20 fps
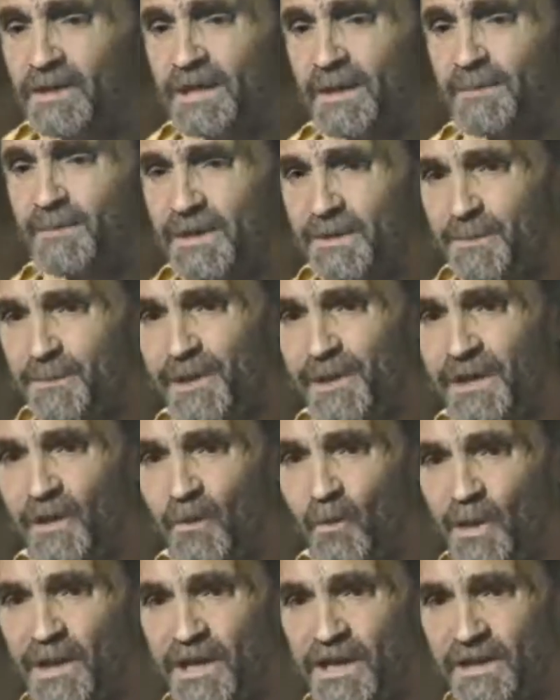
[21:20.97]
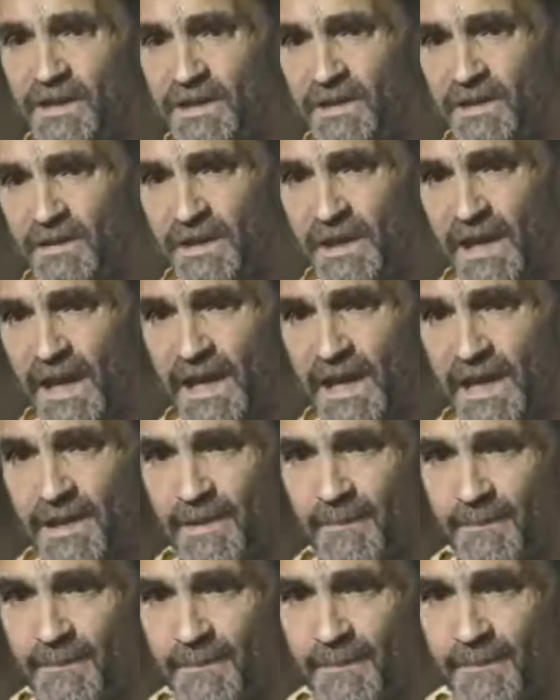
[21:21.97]
He looked at me to play a weak little
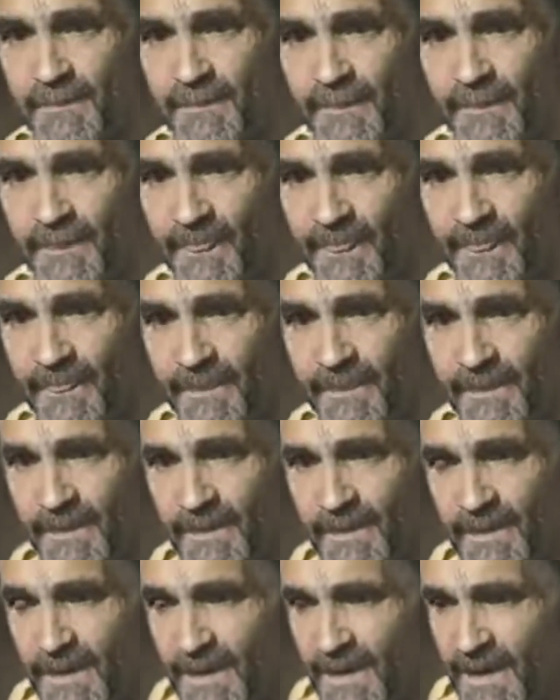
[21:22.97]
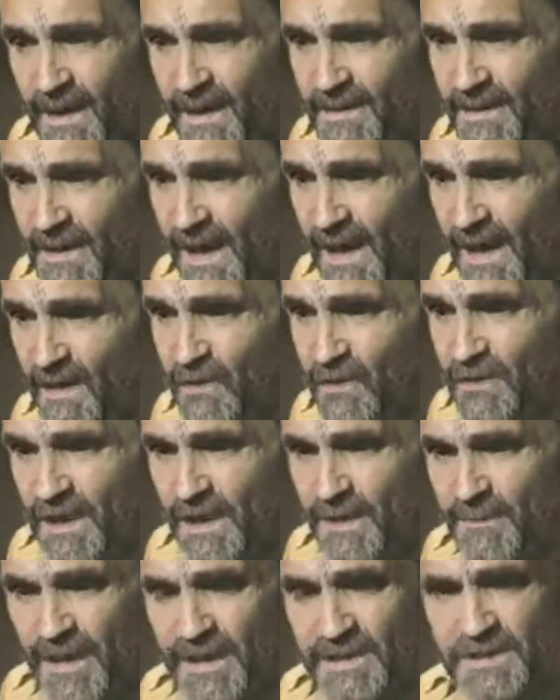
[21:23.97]
game. Then I
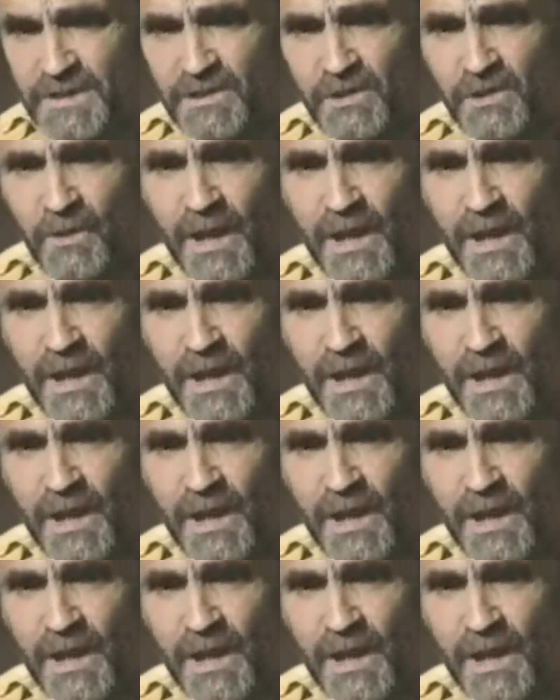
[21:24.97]
looked at him and